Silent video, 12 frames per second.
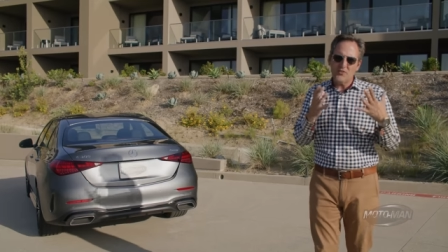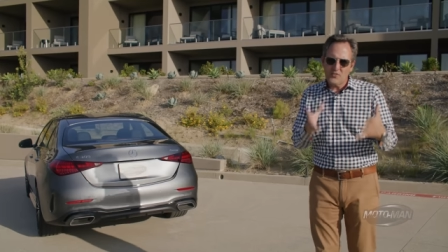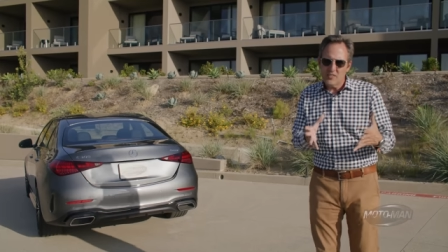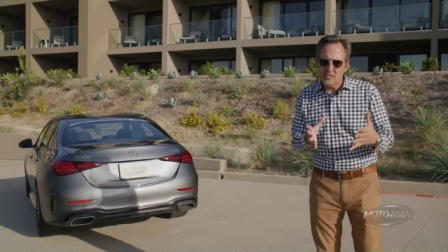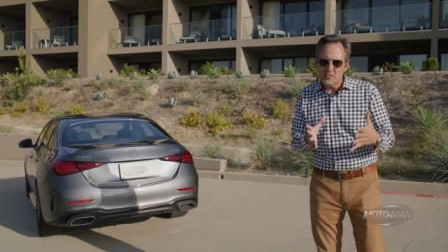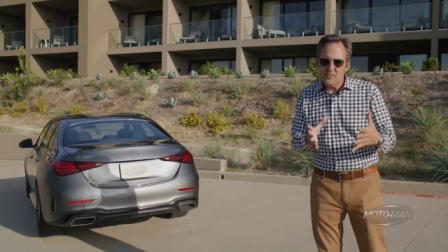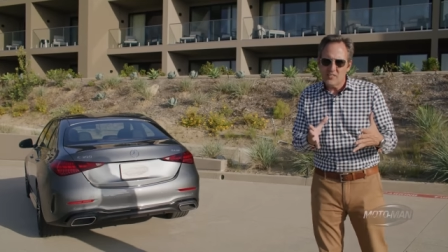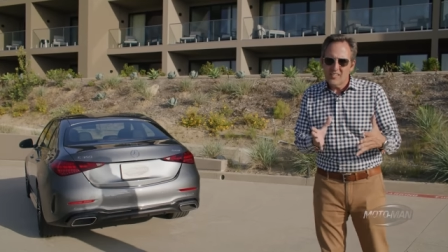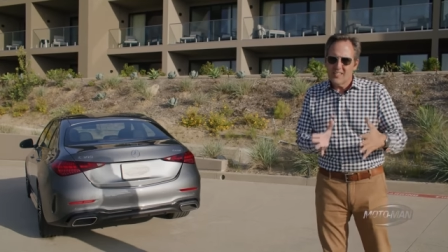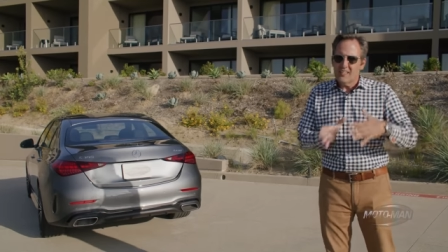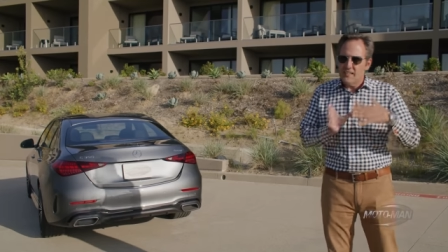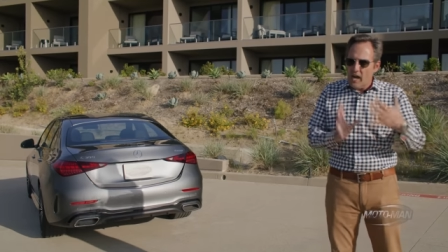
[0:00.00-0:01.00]
assist,
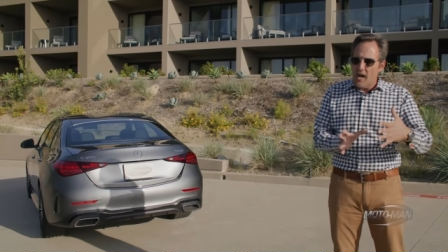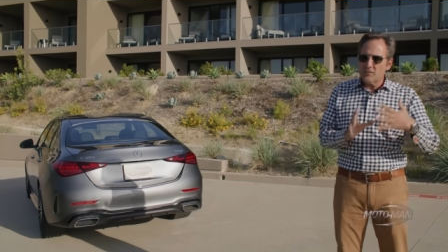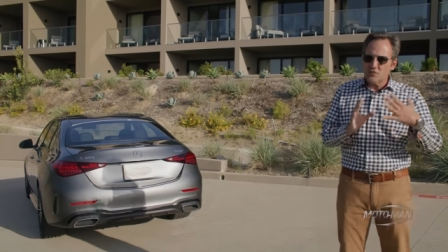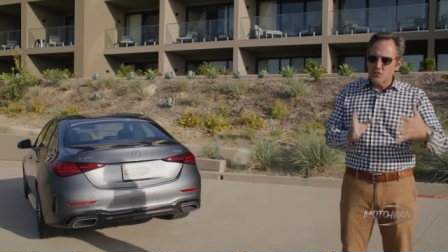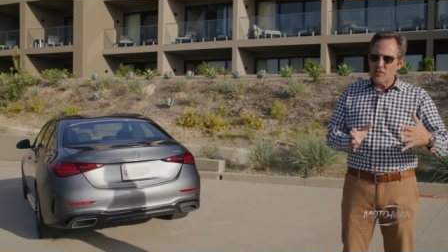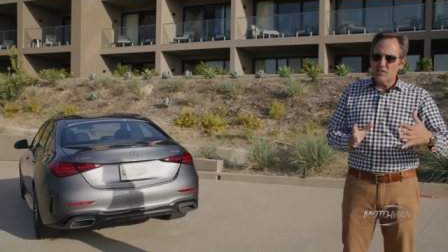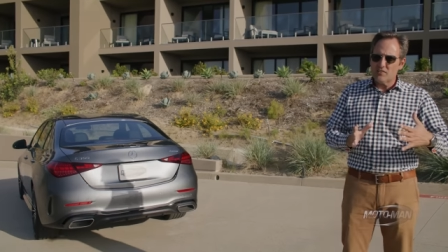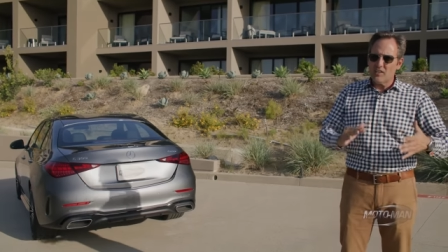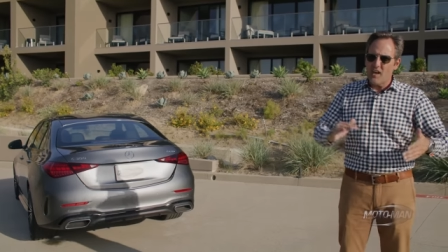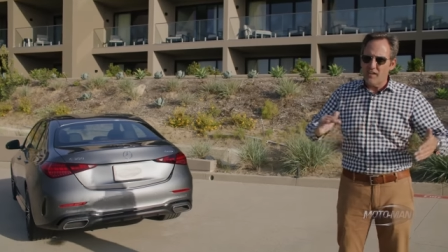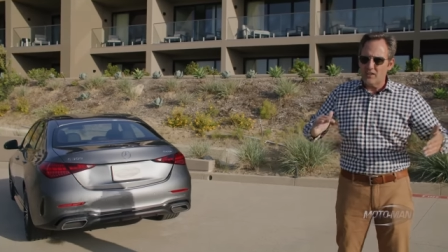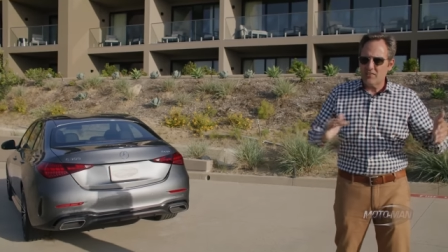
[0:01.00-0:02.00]
not
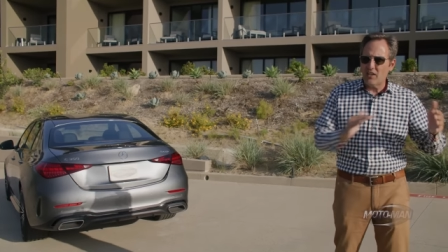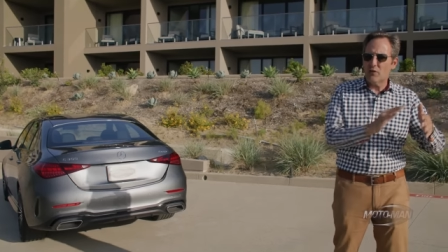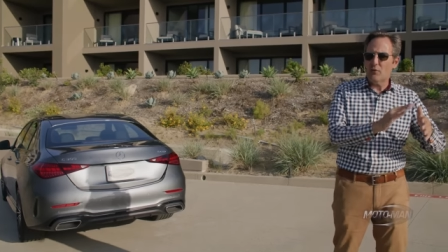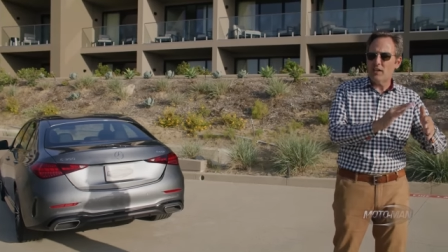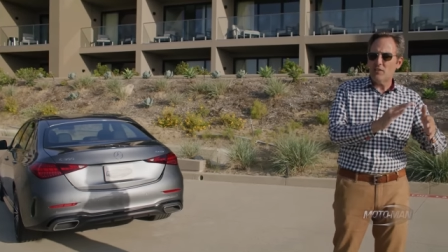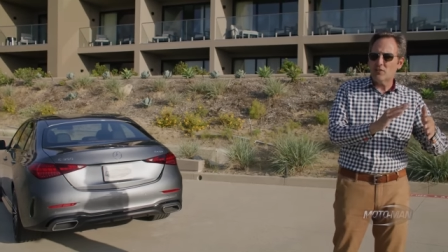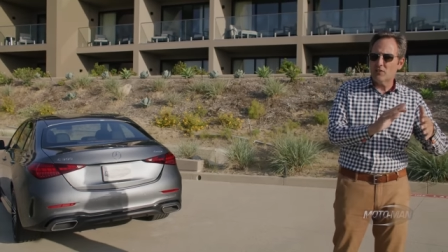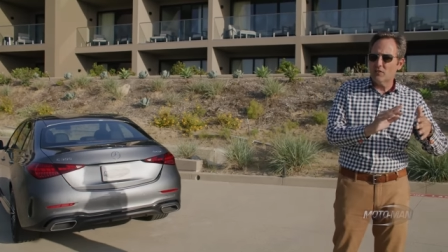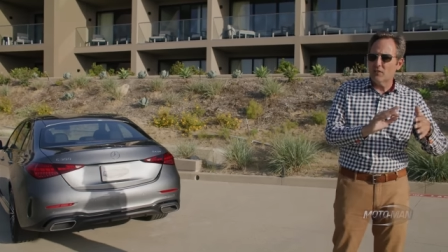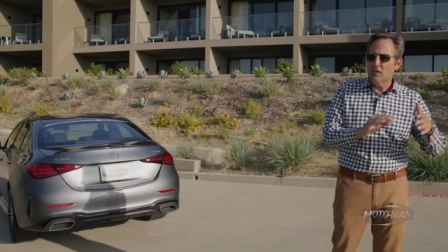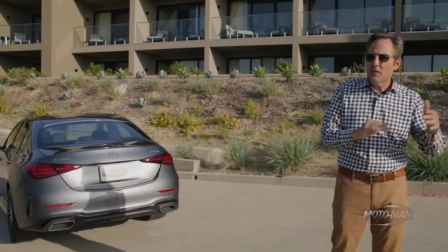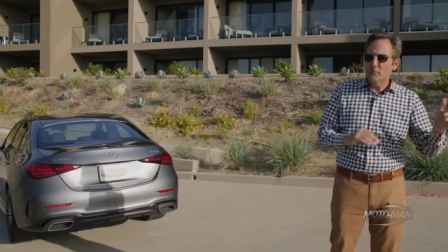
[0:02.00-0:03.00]
just on
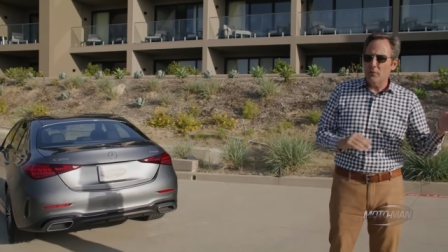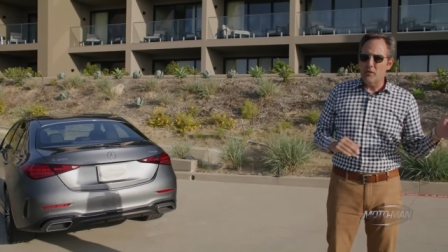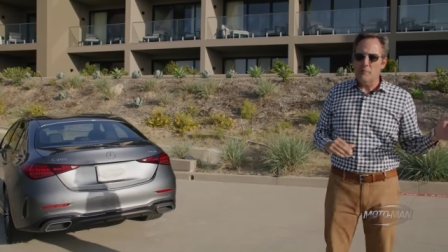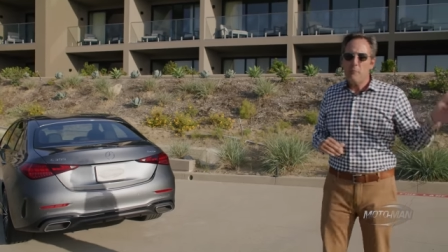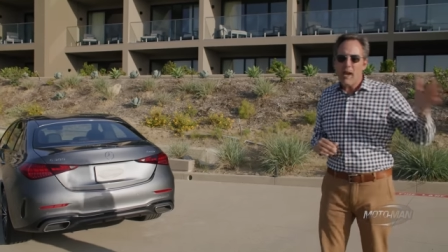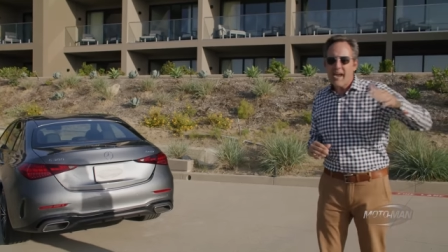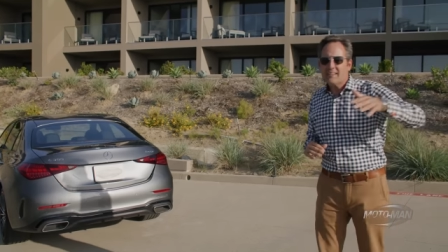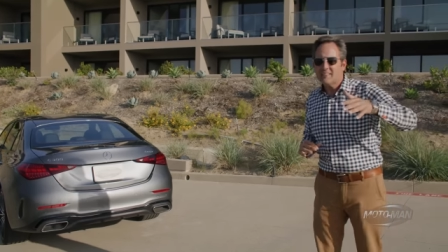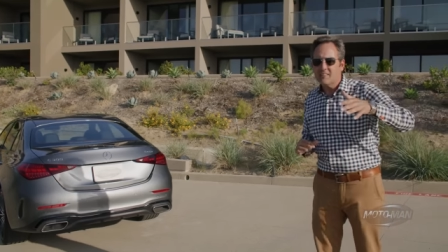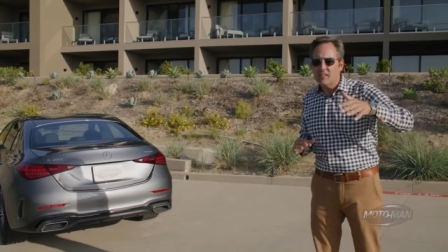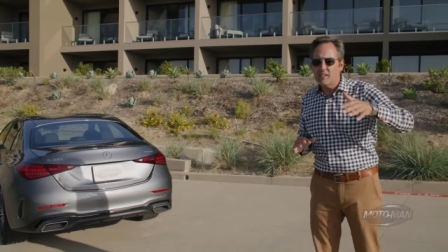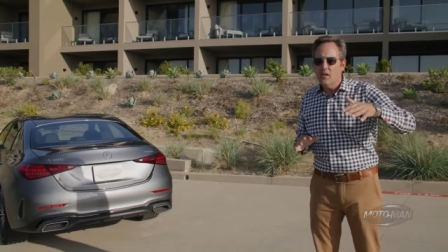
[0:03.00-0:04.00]
acceleration, but in
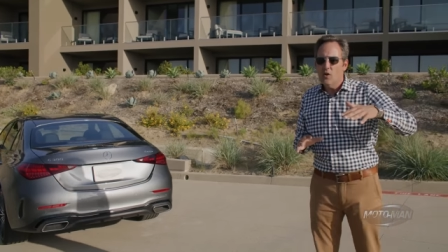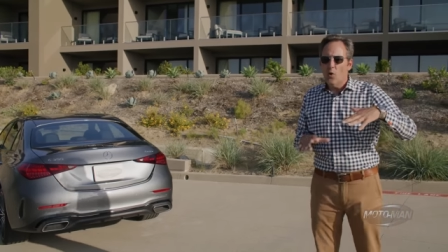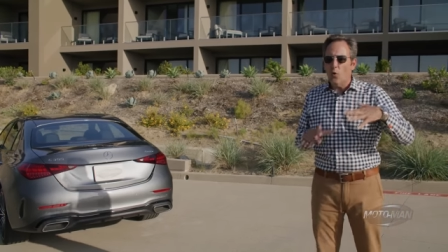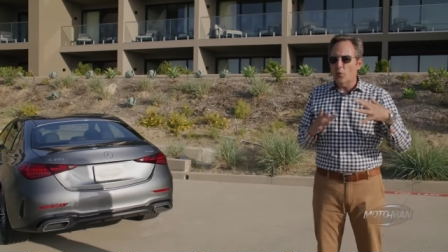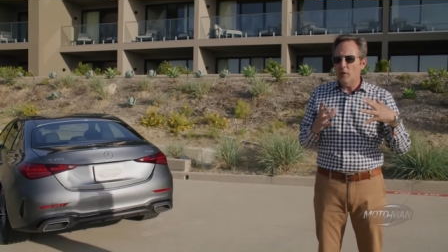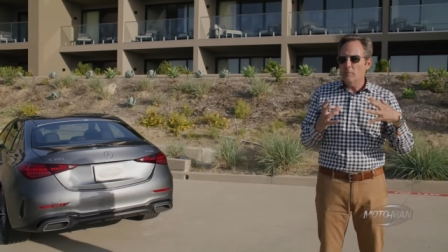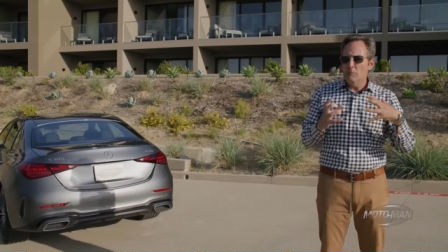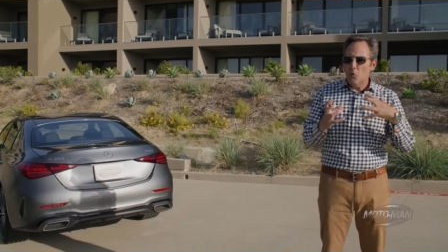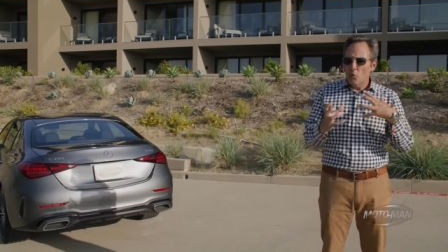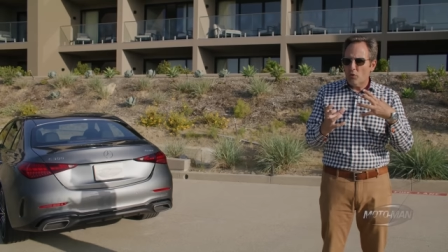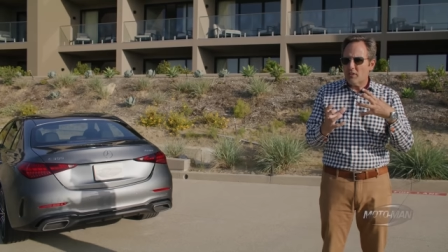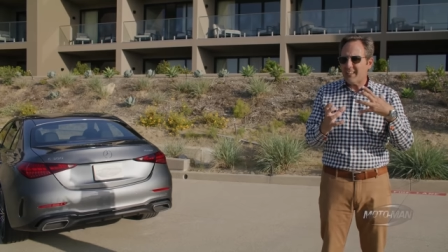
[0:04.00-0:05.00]
passing, or in
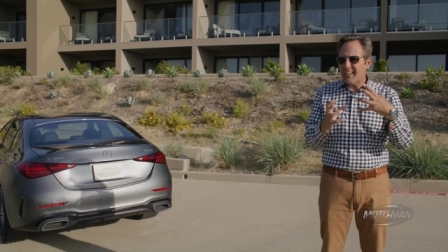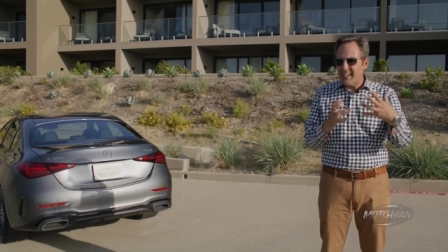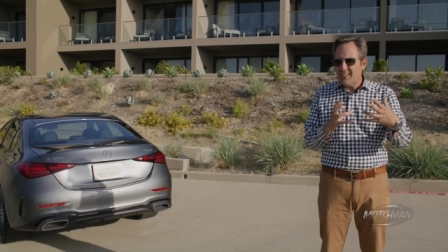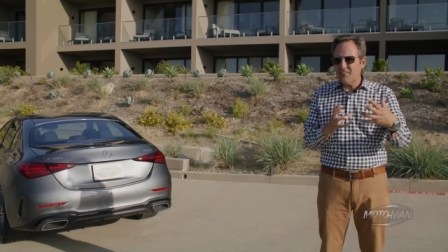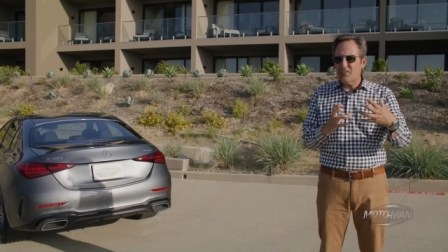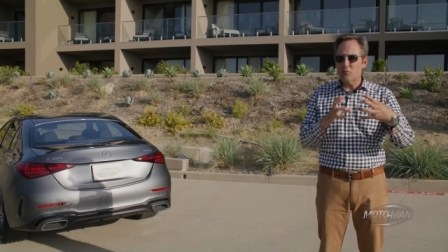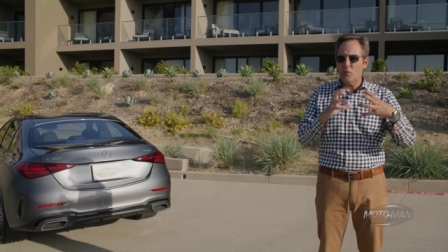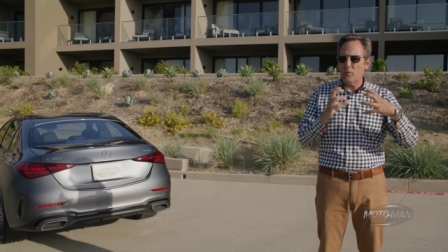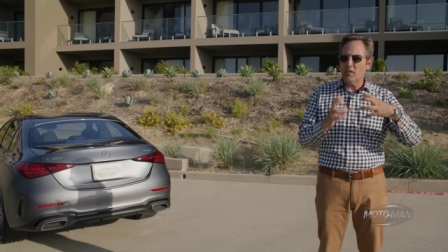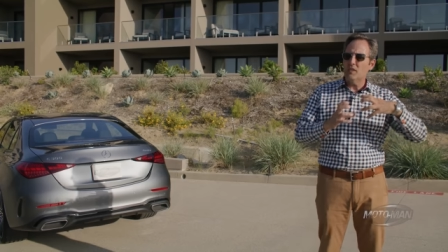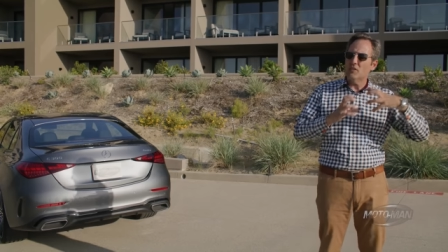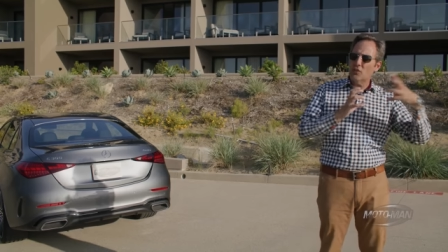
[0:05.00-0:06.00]
more cases
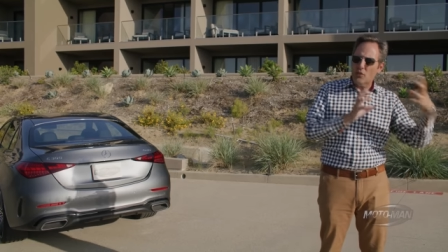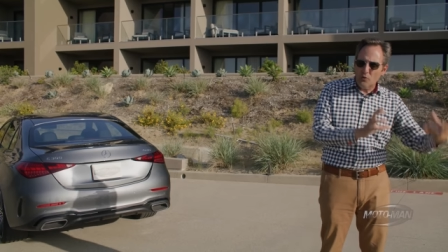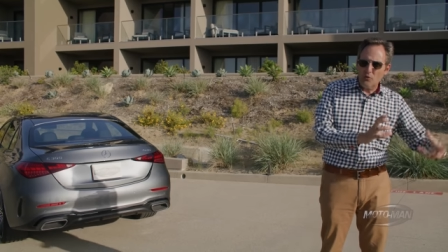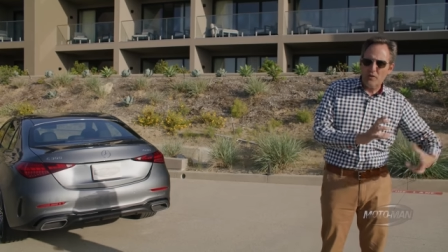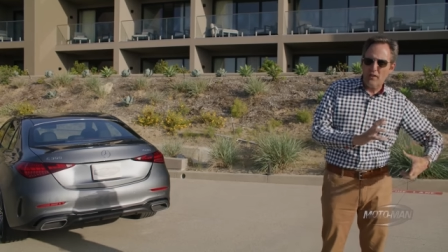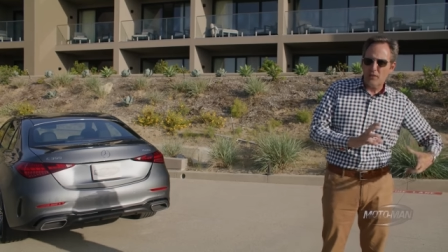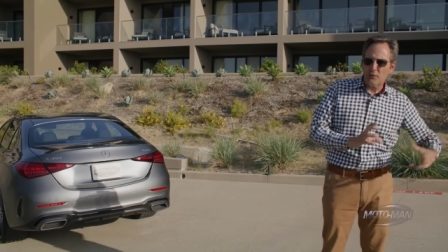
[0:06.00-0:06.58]
where we can use the